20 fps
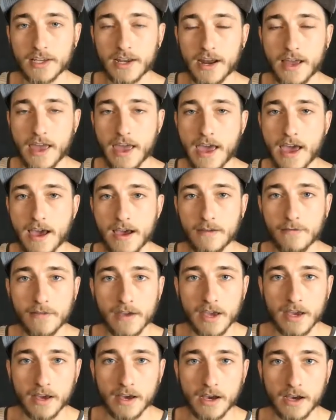that I have,
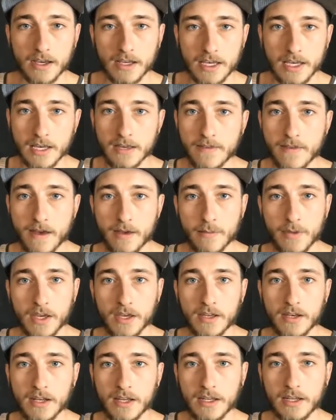ink them
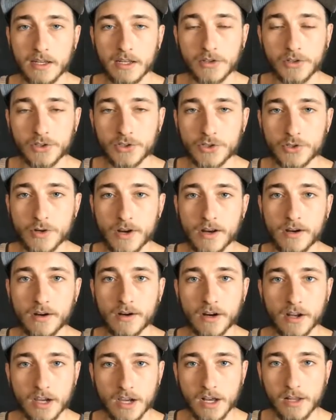in
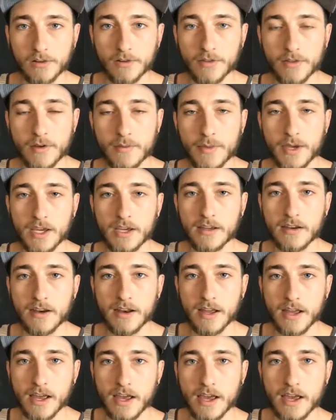Illustrator, color them
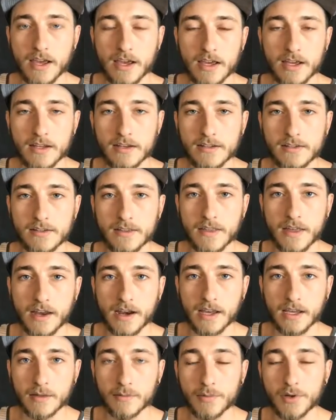in, and then
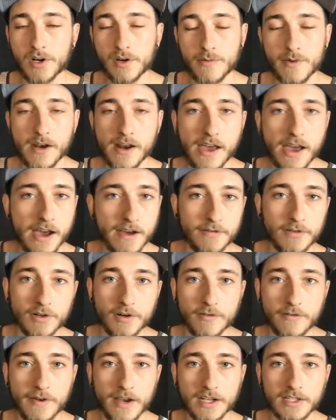I can put them into After
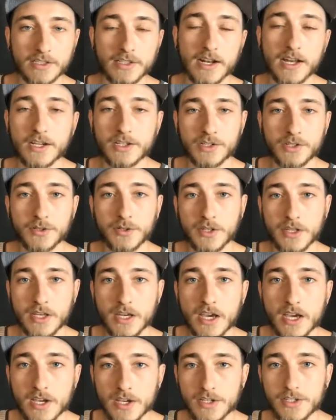Effects and
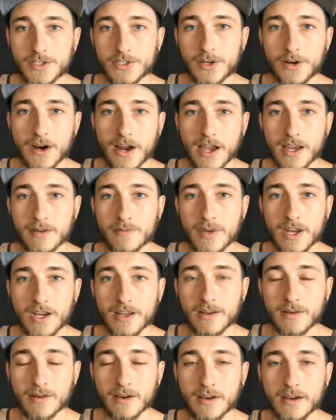actually start
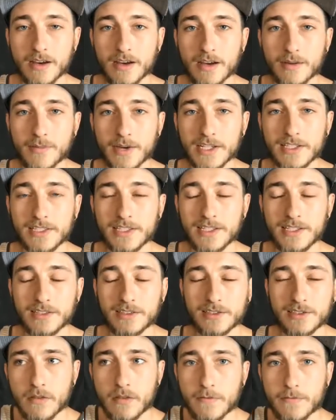animating my scene.
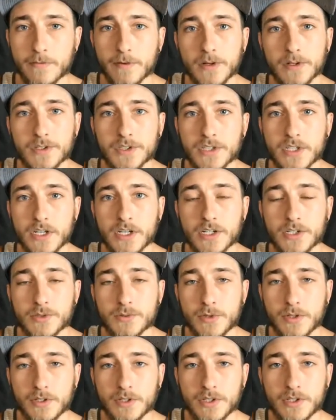The first scene is
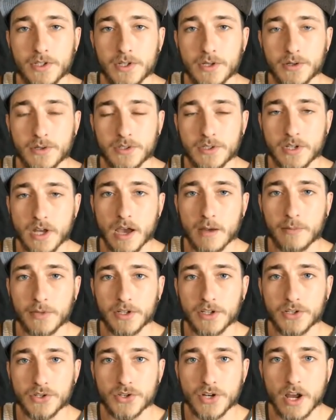really to
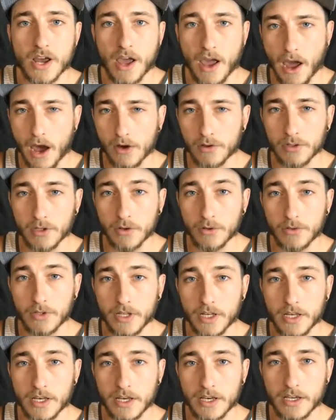establish how
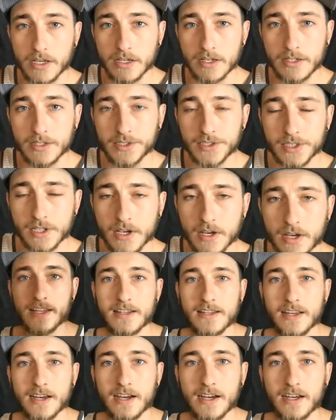lonely he is,
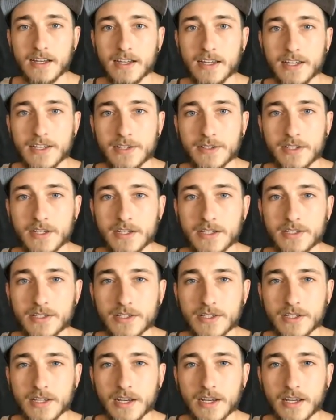and he's
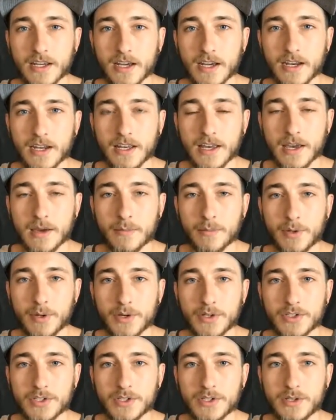just gonna kind of get
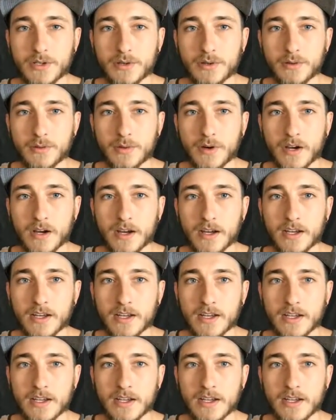pushed to